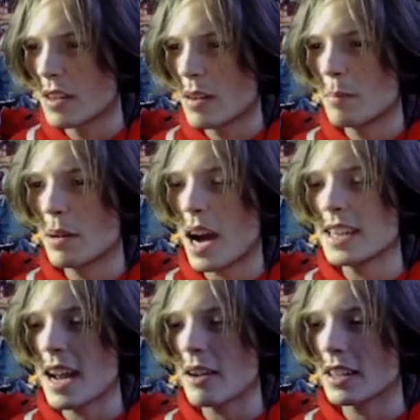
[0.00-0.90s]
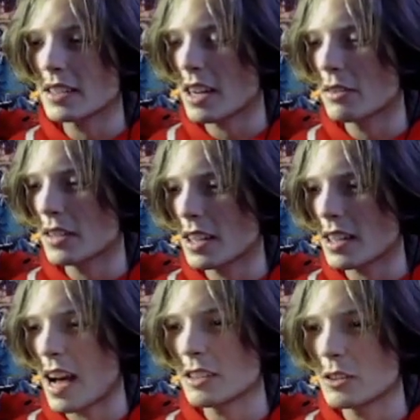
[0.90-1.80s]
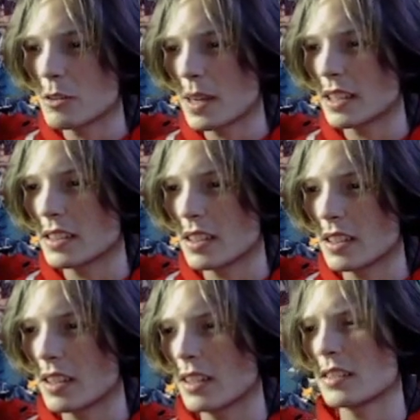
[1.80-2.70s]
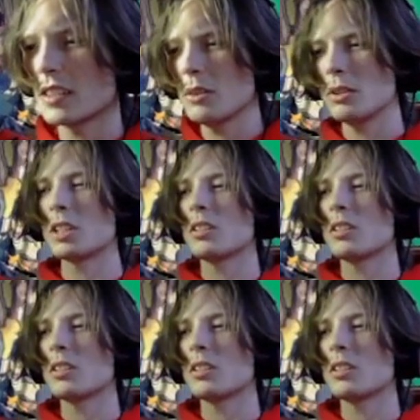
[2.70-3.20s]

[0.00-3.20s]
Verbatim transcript: But I doubt it because I don't think costuming is a is a huge